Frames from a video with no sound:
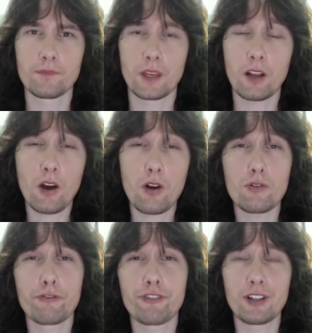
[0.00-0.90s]

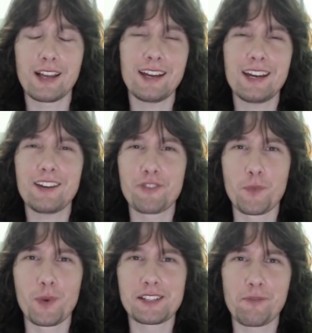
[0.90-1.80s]
Hello, Phil here from
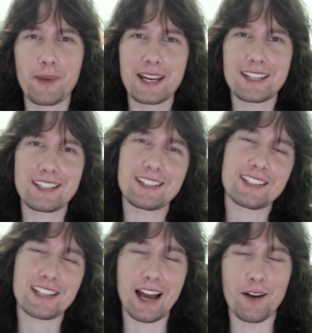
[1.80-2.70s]
Wings of
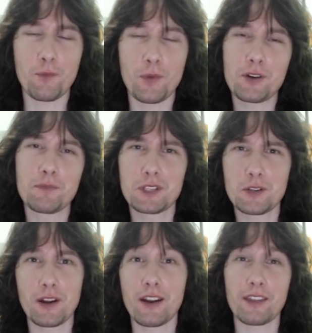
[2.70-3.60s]
Pegasus, and welcome
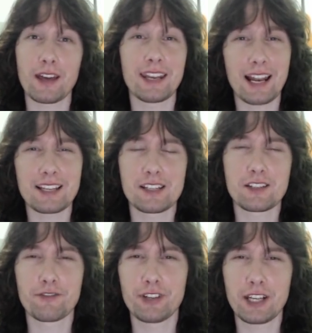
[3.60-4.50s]
to another analysis
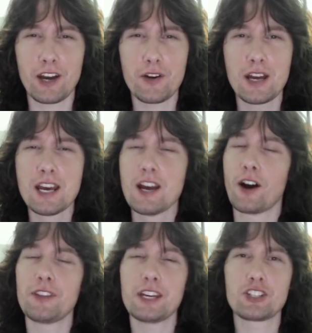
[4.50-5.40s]
video.
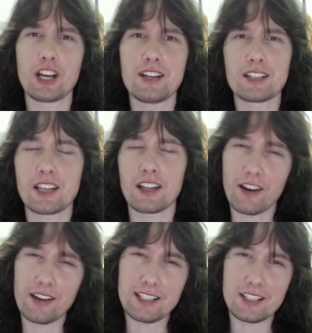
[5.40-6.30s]
On the agenda
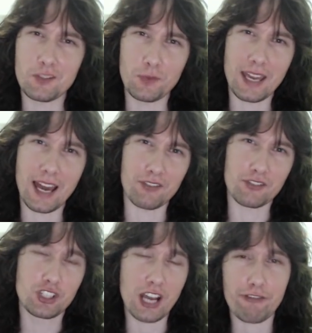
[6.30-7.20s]
tonight, we have
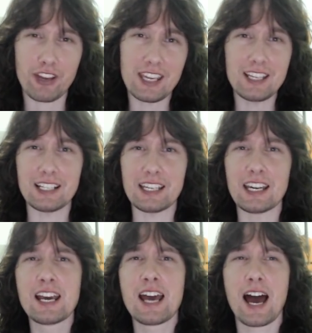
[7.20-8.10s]
Jeff Healey,
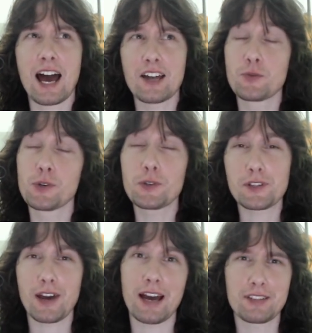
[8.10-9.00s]
and we
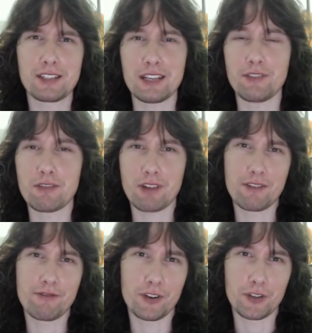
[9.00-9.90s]
also have Stevie Ray
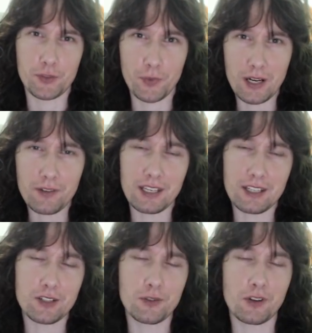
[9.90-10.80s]
Vaughan as well. These
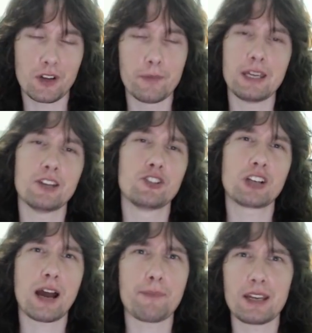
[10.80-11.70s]
two are going to be
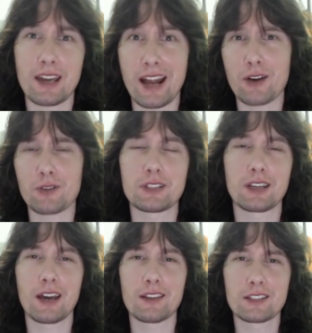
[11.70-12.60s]
jamming it out
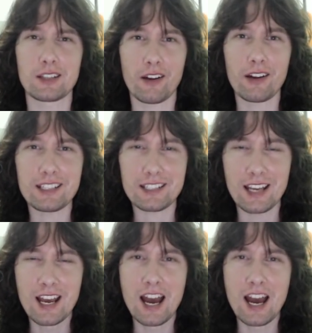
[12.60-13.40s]
together tonight.